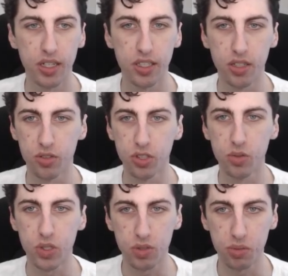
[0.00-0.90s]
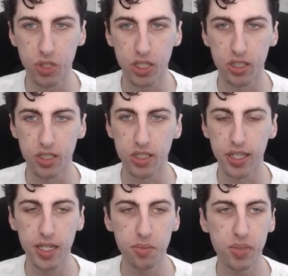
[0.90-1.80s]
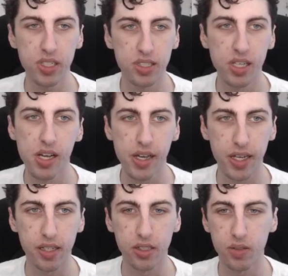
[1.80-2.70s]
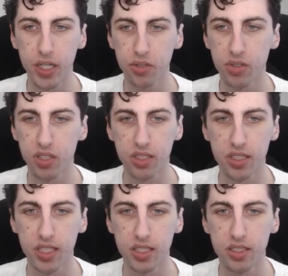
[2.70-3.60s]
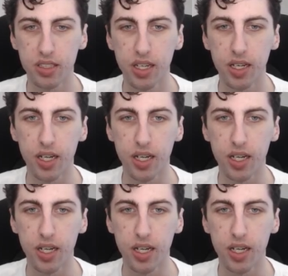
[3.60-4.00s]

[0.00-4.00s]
2 or 3 block on the headpiece and the Grasp of the Arknights,